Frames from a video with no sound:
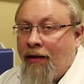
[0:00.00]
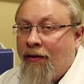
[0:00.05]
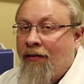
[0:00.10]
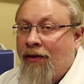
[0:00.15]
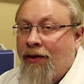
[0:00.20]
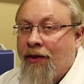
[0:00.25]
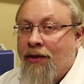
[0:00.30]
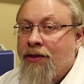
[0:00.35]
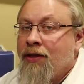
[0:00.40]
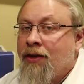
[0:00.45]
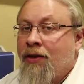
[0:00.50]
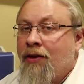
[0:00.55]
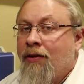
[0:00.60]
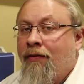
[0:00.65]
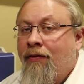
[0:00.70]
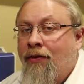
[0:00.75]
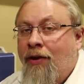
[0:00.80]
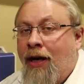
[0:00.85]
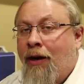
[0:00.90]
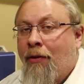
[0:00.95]
For those of you who
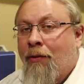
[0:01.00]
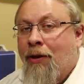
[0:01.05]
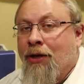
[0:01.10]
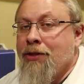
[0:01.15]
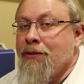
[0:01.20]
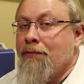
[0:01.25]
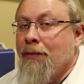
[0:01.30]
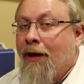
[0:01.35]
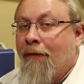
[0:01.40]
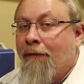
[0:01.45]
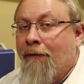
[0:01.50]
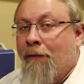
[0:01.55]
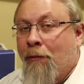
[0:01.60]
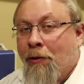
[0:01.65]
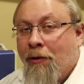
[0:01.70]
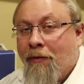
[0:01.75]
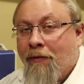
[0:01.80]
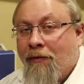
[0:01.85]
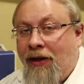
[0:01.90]
have not watched my four